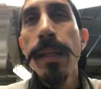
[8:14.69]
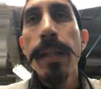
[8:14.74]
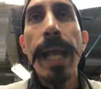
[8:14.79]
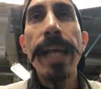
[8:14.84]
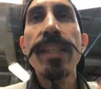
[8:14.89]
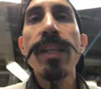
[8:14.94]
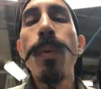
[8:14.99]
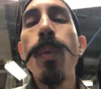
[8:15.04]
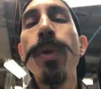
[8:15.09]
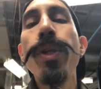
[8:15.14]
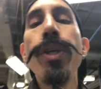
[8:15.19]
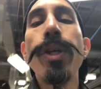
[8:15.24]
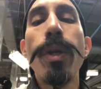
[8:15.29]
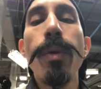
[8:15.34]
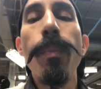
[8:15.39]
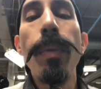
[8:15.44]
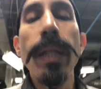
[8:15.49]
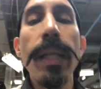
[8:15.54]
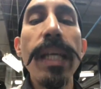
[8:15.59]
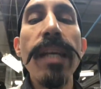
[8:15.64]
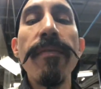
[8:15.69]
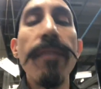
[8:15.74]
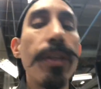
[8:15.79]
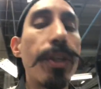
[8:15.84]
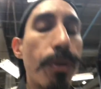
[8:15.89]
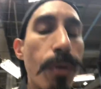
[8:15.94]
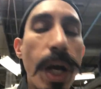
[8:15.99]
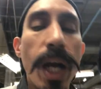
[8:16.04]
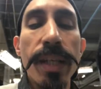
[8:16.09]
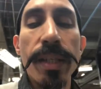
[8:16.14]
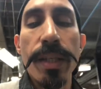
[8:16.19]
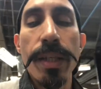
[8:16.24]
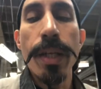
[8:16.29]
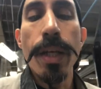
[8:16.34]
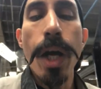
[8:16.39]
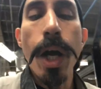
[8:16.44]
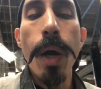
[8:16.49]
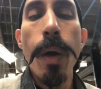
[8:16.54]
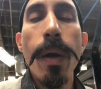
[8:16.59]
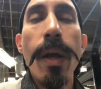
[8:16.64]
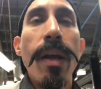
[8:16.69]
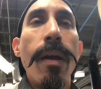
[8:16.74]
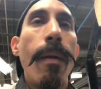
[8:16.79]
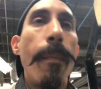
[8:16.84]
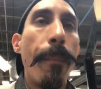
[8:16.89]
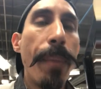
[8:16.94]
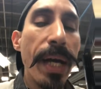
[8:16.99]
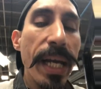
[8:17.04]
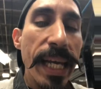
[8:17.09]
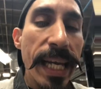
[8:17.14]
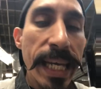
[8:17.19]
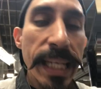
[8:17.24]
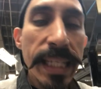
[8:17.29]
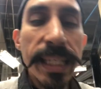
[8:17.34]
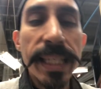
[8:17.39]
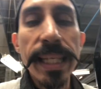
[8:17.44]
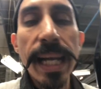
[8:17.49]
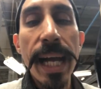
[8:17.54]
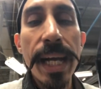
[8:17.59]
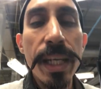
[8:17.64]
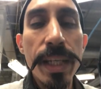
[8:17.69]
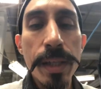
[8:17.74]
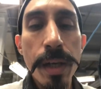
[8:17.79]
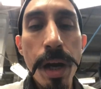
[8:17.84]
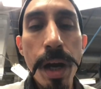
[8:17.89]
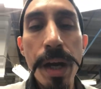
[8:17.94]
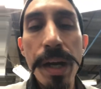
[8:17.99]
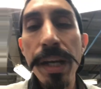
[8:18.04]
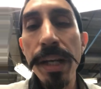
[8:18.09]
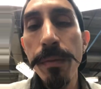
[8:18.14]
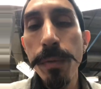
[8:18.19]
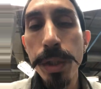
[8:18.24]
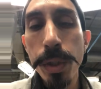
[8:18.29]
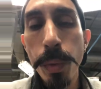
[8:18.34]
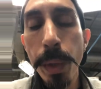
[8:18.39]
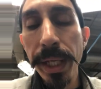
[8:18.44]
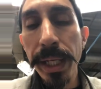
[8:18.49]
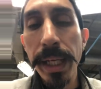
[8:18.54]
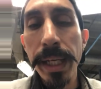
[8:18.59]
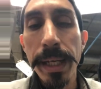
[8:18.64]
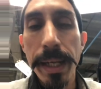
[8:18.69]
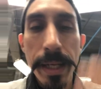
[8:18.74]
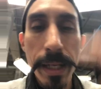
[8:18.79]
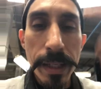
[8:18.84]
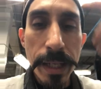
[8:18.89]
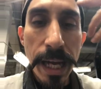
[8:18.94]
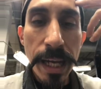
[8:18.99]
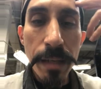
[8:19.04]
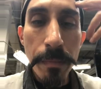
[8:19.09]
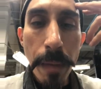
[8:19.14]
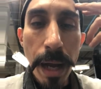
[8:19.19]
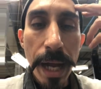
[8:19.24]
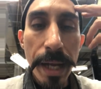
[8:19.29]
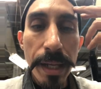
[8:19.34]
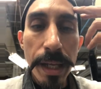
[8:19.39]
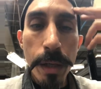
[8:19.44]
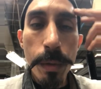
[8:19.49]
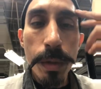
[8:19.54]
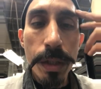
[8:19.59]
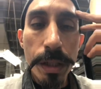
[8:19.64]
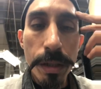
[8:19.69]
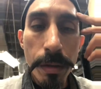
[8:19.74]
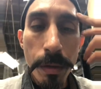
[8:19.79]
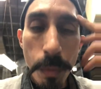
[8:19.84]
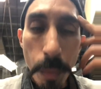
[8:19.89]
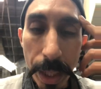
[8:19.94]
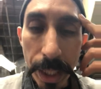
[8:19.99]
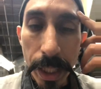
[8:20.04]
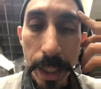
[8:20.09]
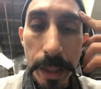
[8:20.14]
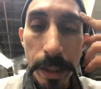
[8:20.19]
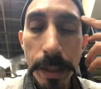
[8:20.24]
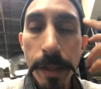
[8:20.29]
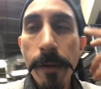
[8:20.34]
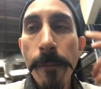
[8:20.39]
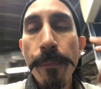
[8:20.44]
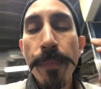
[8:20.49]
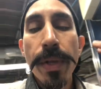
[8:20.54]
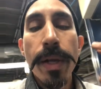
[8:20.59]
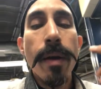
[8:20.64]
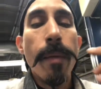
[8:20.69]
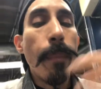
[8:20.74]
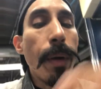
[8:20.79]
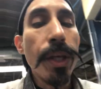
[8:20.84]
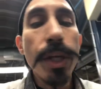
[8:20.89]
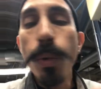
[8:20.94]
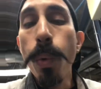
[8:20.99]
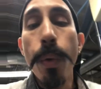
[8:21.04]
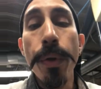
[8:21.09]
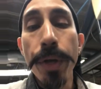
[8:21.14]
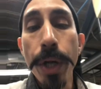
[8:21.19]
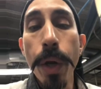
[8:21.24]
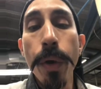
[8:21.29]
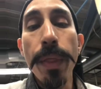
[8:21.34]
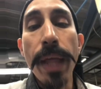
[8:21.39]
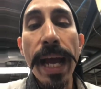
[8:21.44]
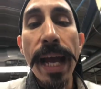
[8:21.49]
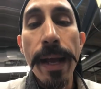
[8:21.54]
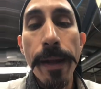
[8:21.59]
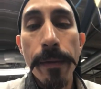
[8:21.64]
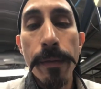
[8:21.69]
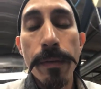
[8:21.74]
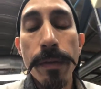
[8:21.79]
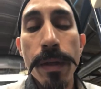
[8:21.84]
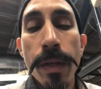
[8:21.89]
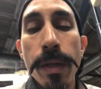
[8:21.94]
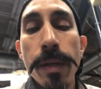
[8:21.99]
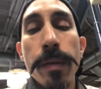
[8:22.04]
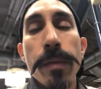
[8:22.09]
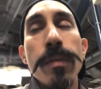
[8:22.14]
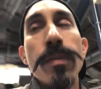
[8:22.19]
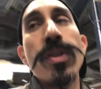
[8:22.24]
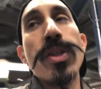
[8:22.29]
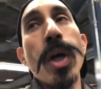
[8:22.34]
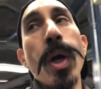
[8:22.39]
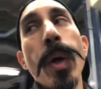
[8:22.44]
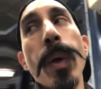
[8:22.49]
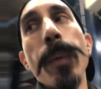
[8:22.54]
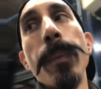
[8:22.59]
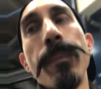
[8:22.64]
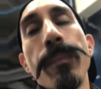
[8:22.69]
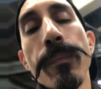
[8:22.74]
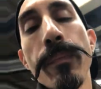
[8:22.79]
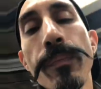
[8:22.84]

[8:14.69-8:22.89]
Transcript: like someone you could believe and trust, you know. But inside his heart, he was wicked, and inside his mind, he was wicked. But you won't know that. So